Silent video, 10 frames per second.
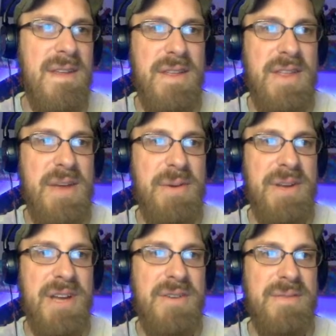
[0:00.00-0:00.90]
There we
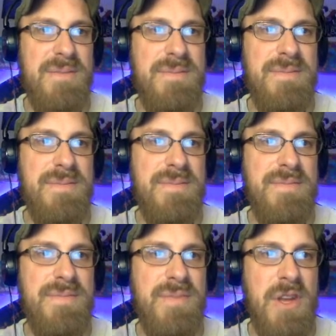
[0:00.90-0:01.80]
go.
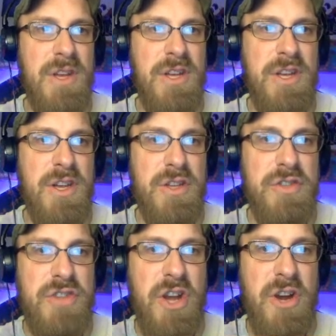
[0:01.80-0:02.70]

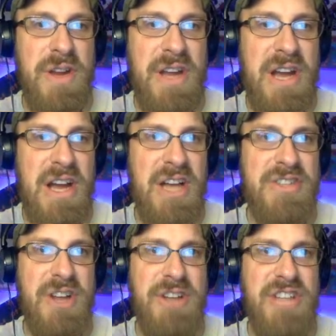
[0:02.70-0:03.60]
Sorry,
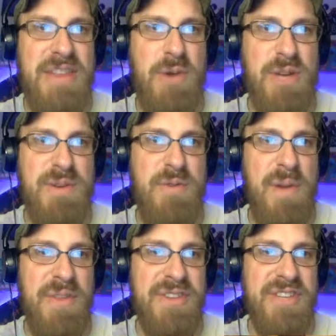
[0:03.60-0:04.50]
Chad, you have to watch me
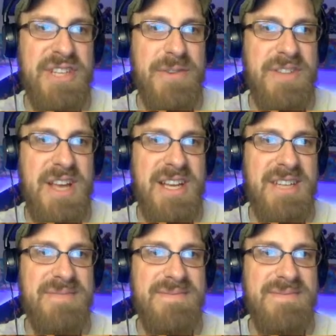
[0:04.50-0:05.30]
format these things for a second.